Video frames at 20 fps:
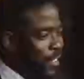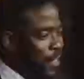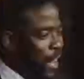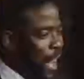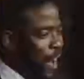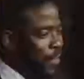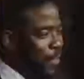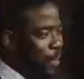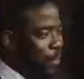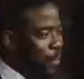you
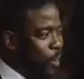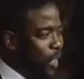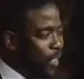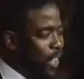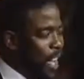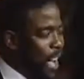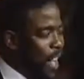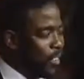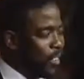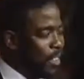have any
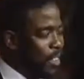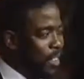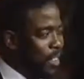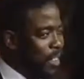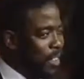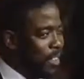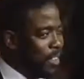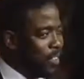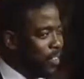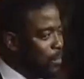broadcasting
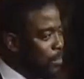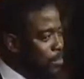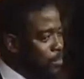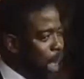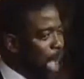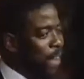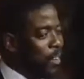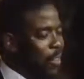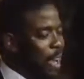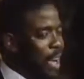
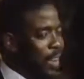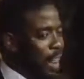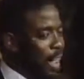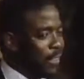background?